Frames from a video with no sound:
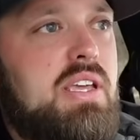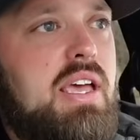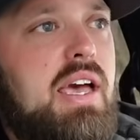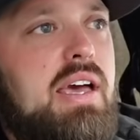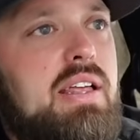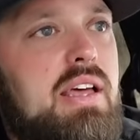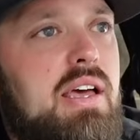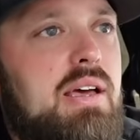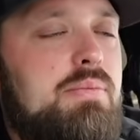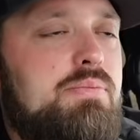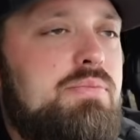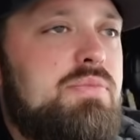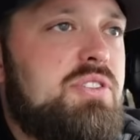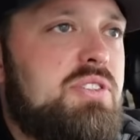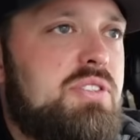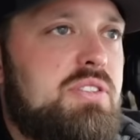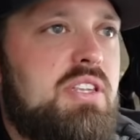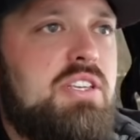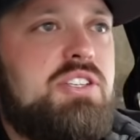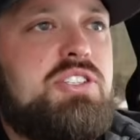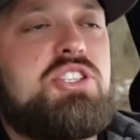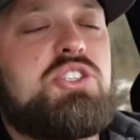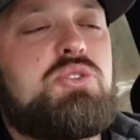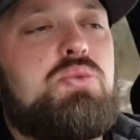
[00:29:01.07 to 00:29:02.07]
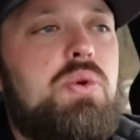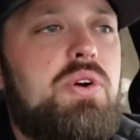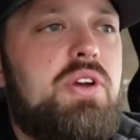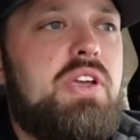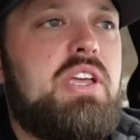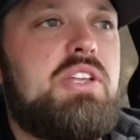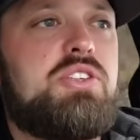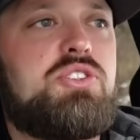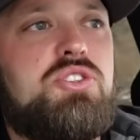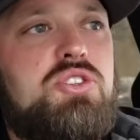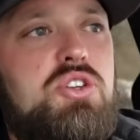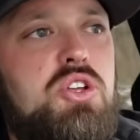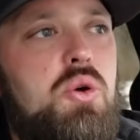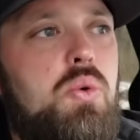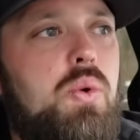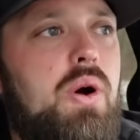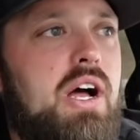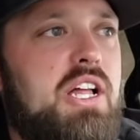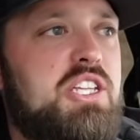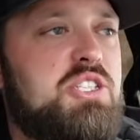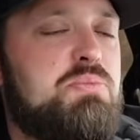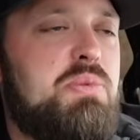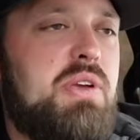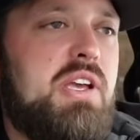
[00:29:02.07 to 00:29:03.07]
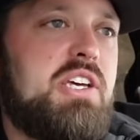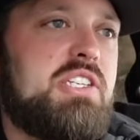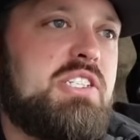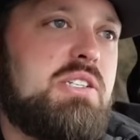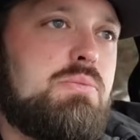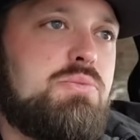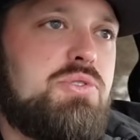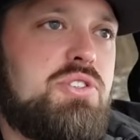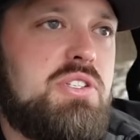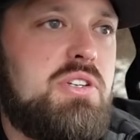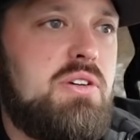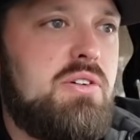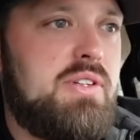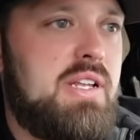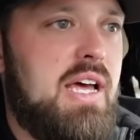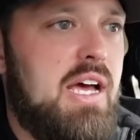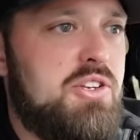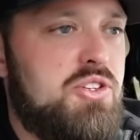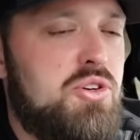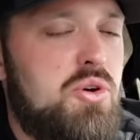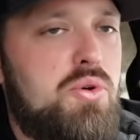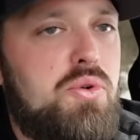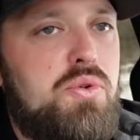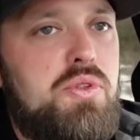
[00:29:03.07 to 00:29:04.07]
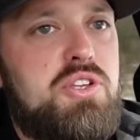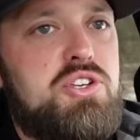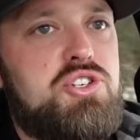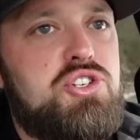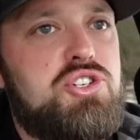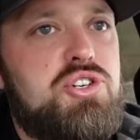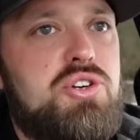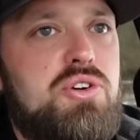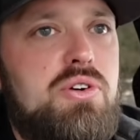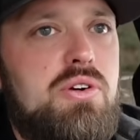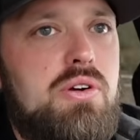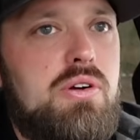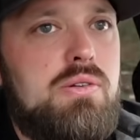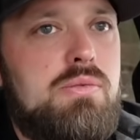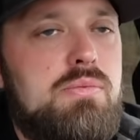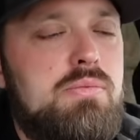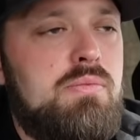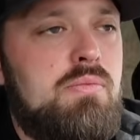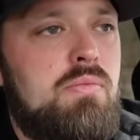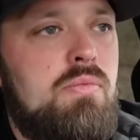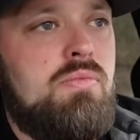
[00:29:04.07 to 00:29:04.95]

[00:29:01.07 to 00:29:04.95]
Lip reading: kind of, this is where it gets nuanced because I'm still not totally sure